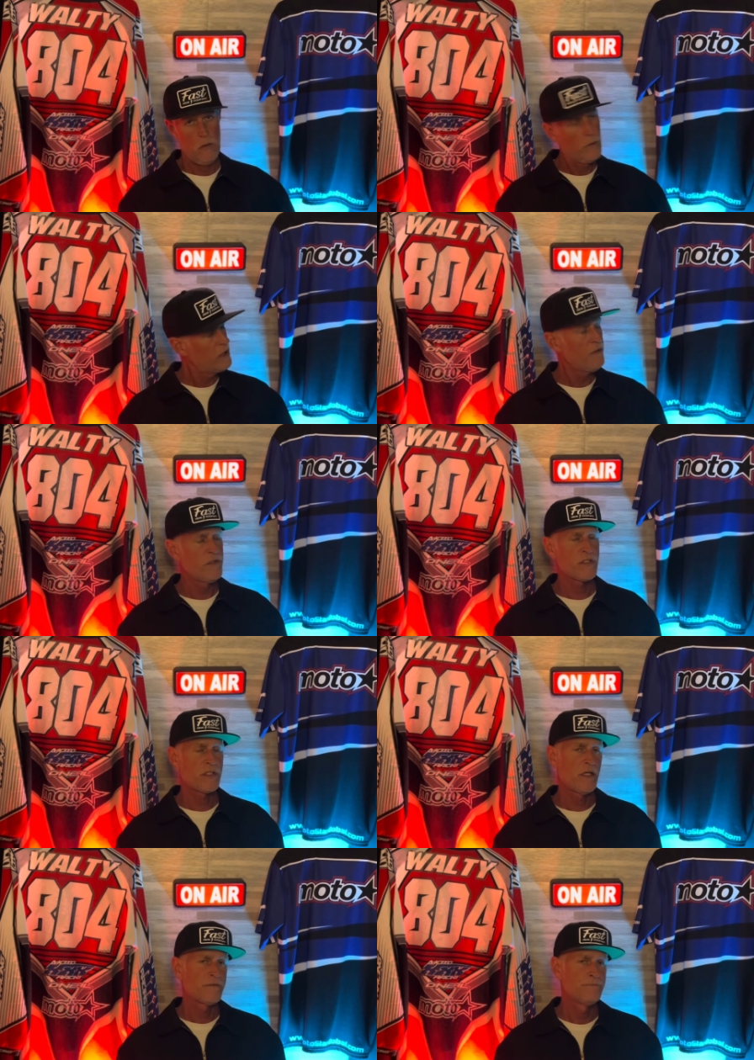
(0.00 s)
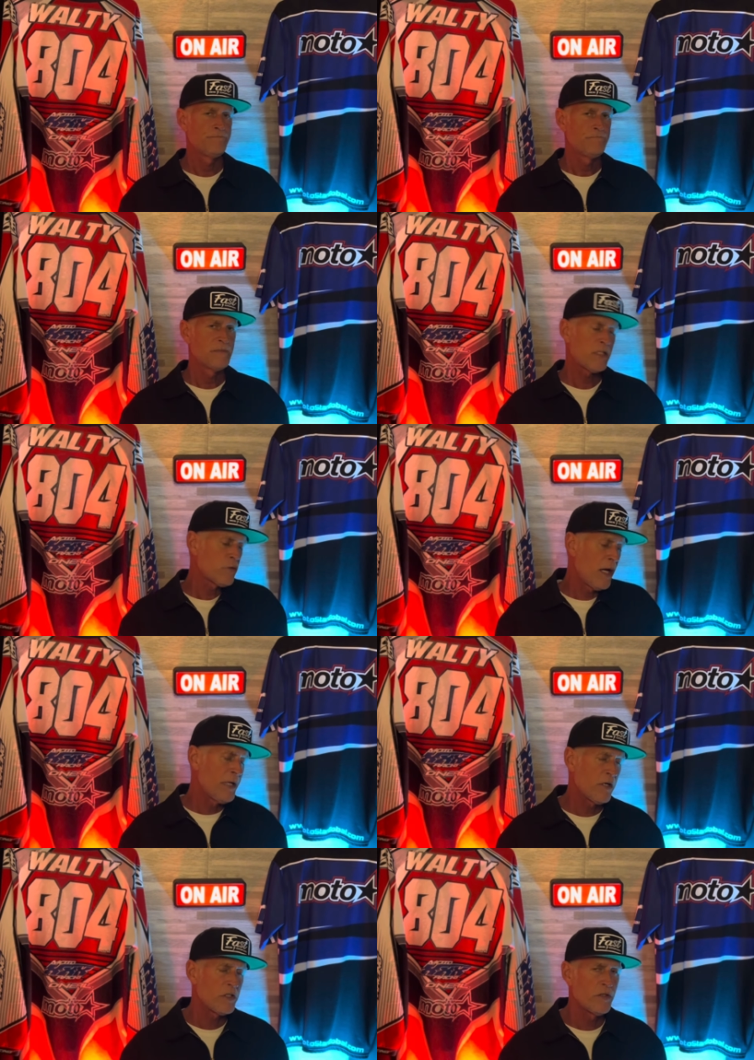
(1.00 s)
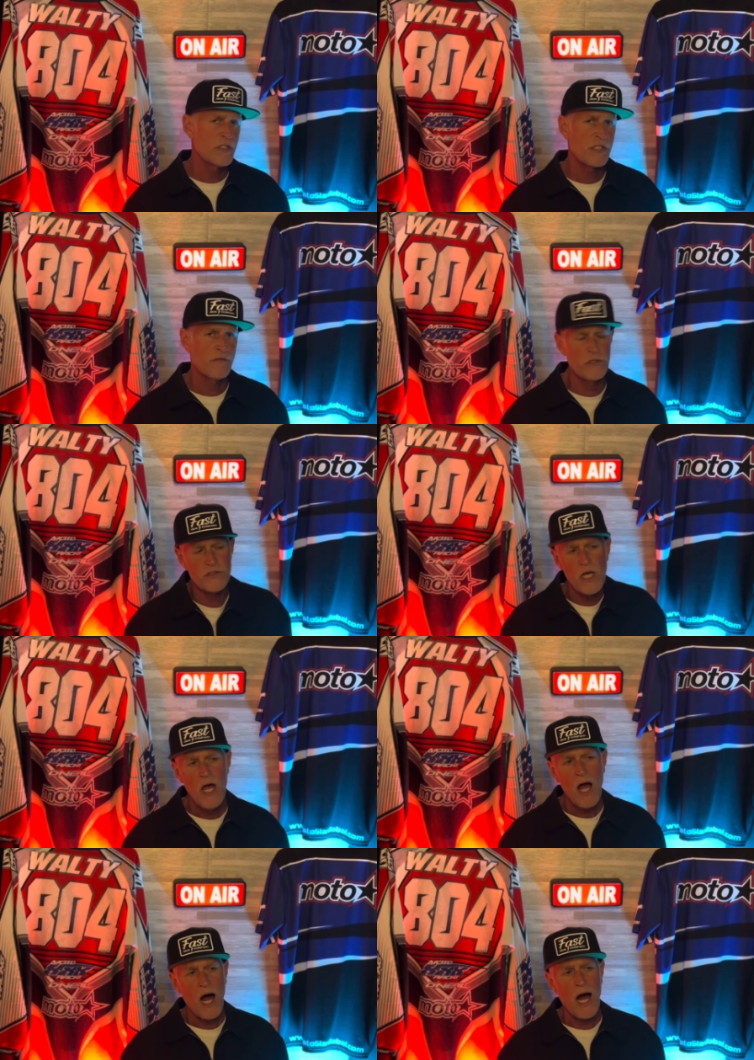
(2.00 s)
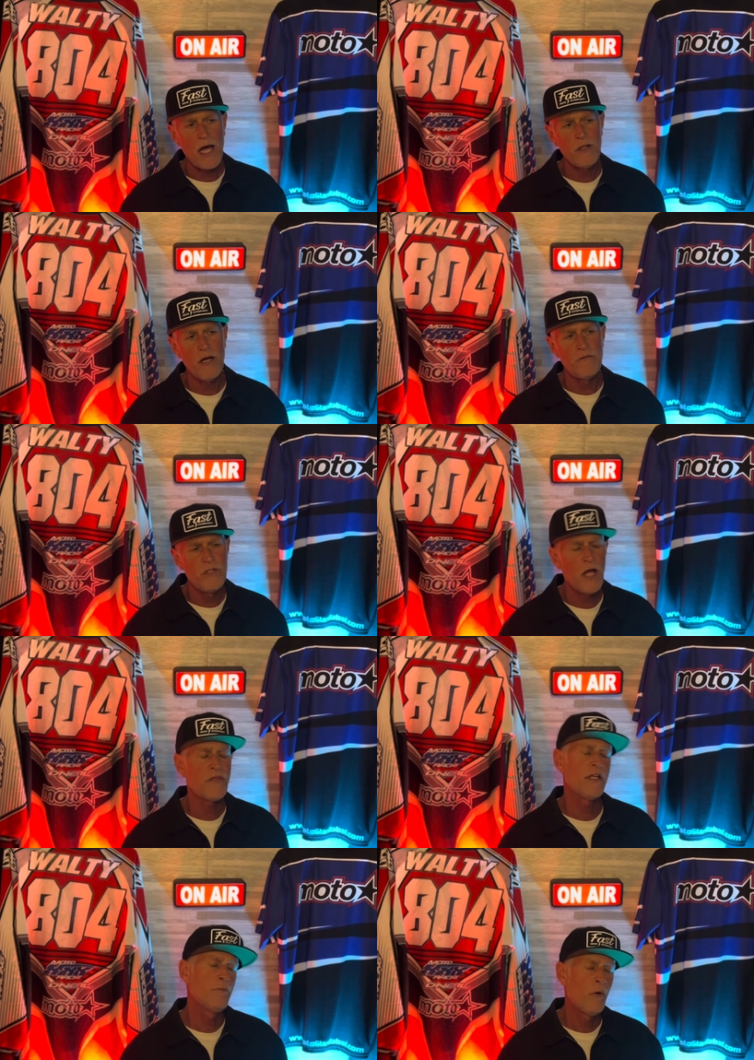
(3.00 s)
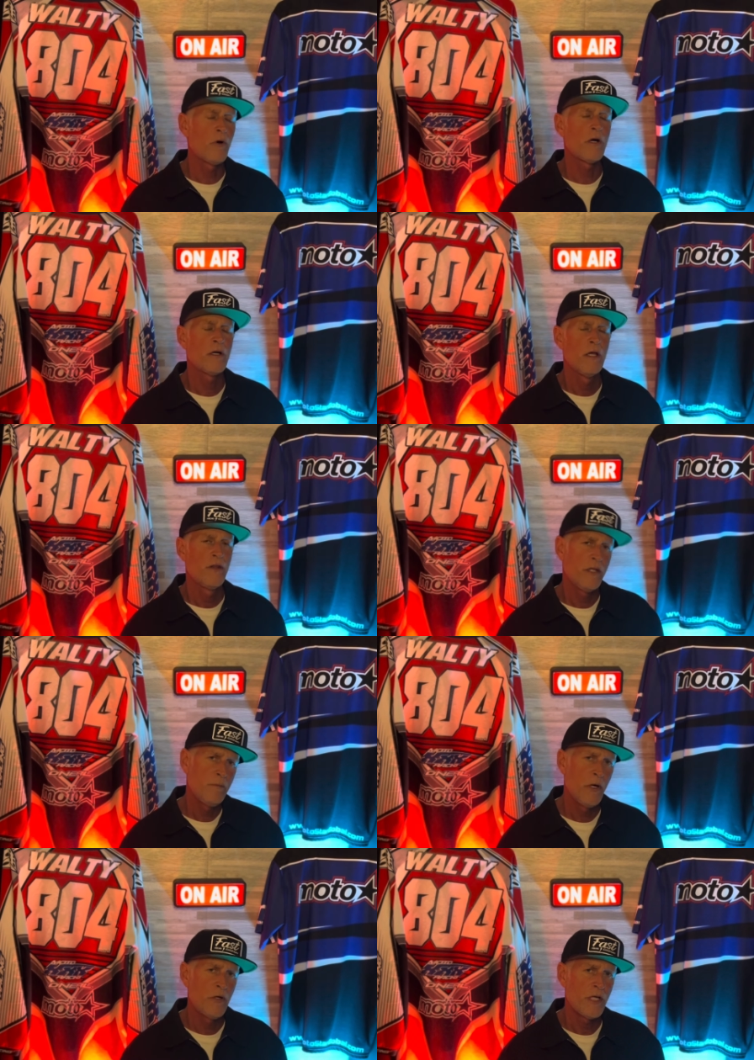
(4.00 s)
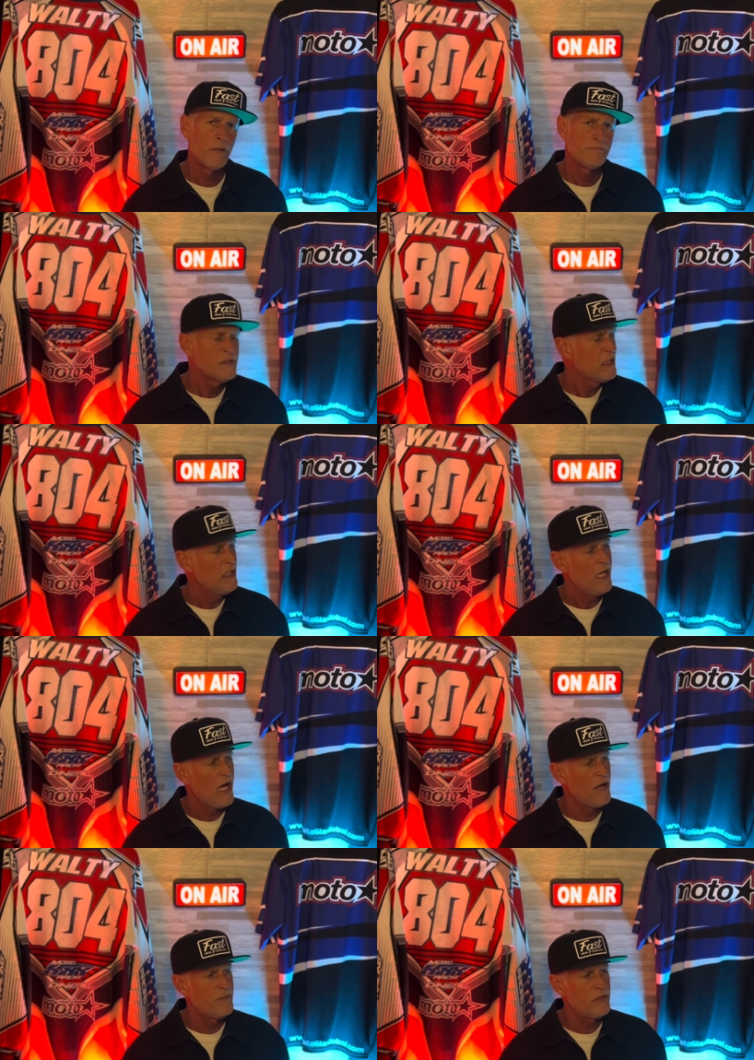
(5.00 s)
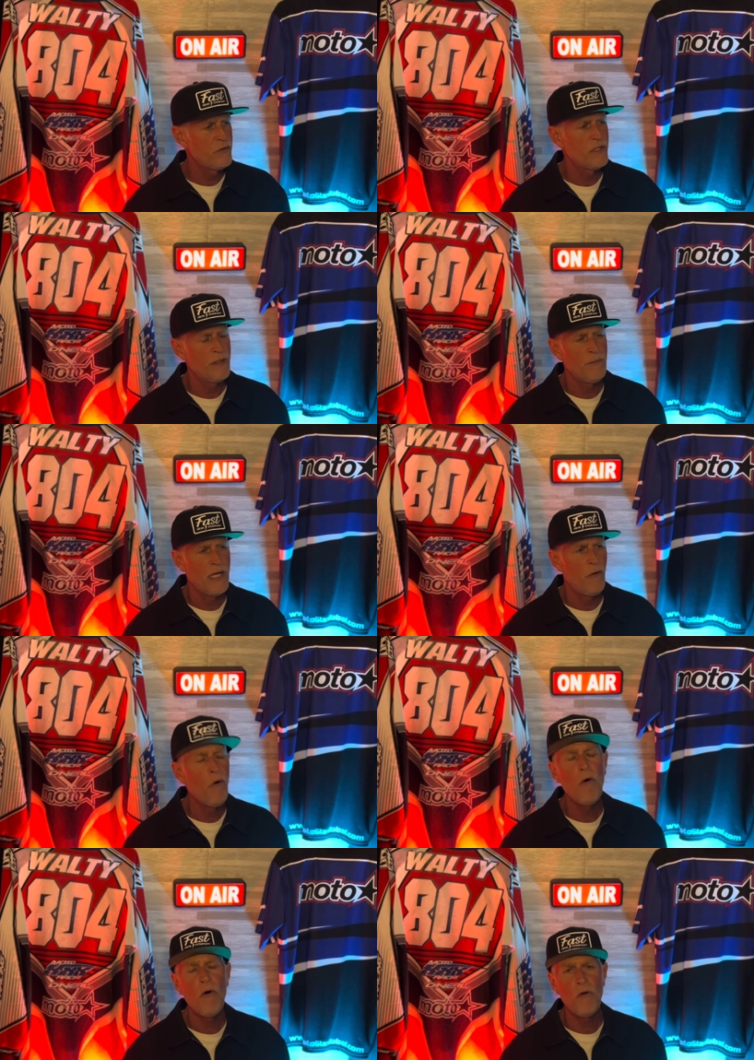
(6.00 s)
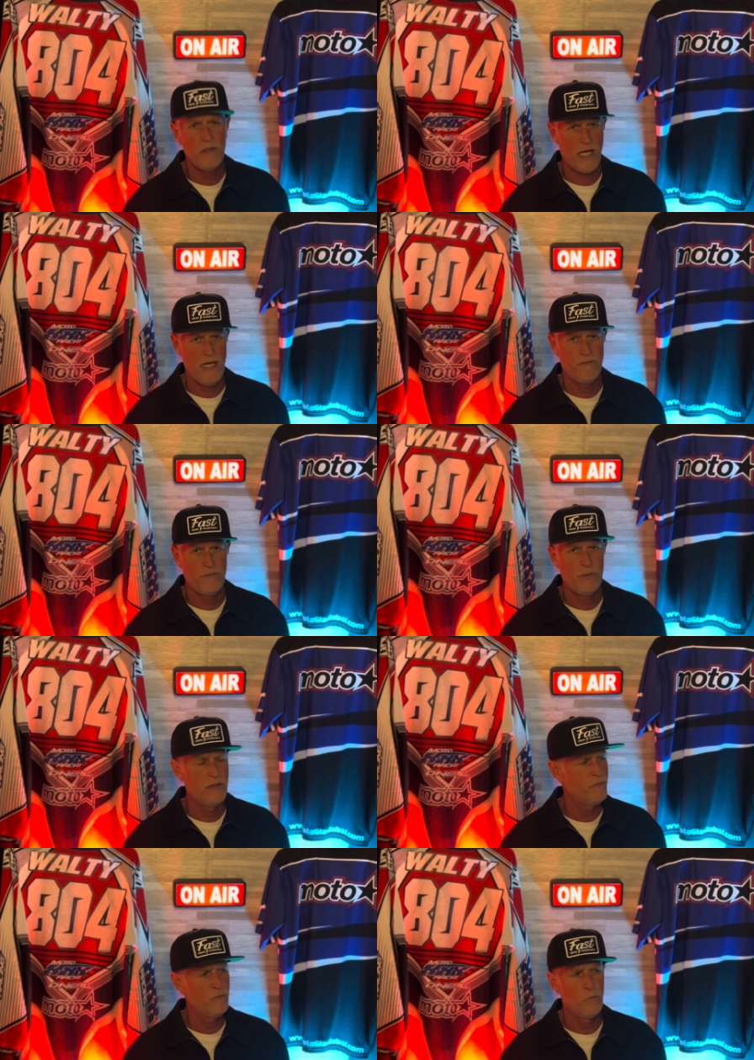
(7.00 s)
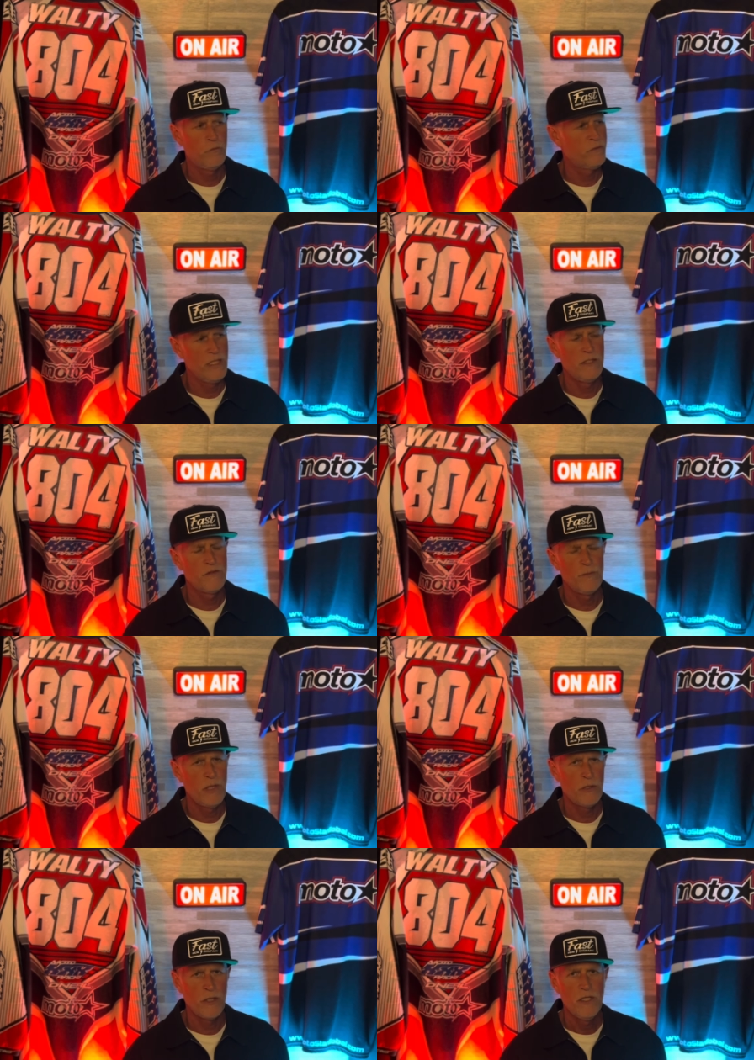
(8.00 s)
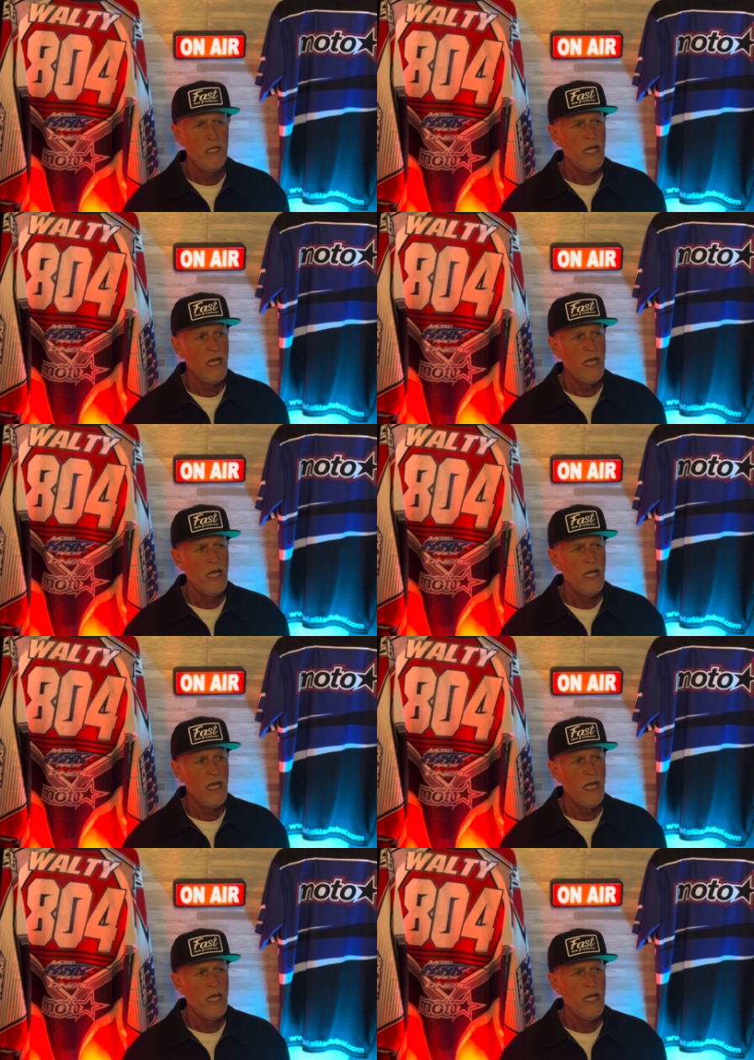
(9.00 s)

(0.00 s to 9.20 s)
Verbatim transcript: We love this stuff. That's why I'm here doing this stuff, dudes. I love nothing more than Moto. I've been doing it my whole life, been into Moto.